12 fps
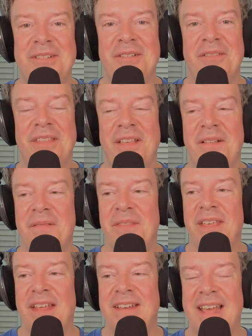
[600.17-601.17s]
sort of
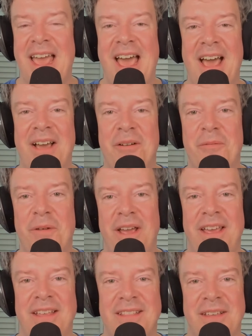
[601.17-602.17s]
to hack
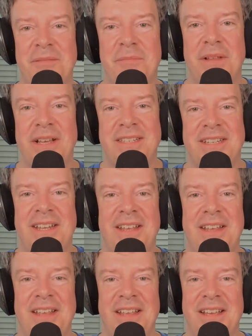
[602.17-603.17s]
away at the
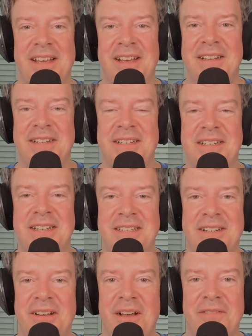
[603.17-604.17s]
complexity
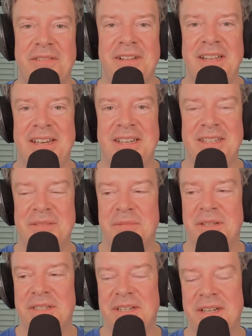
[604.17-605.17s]
doesn't often lead to
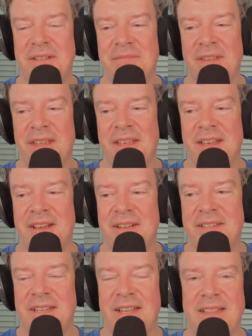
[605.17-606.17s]
simplicity.
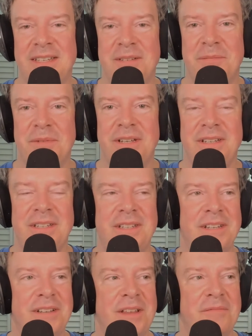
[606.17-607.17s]
It's like it's
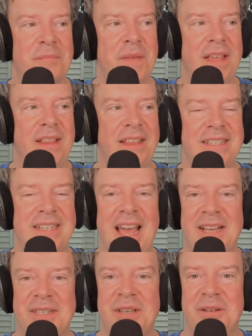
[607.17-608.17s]
like making the
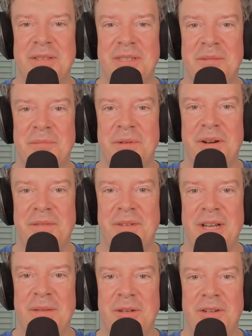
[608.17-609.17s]
tax code simpler. Every
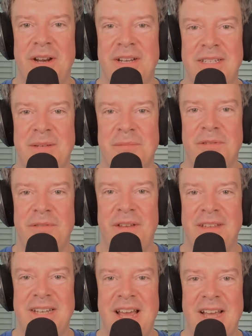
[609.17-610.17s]
time they try to simplify
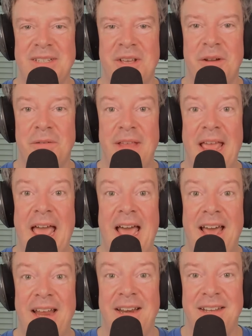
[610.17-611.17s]
the tax code, they
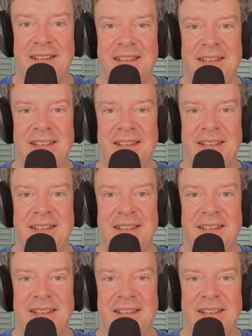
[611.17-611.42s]
add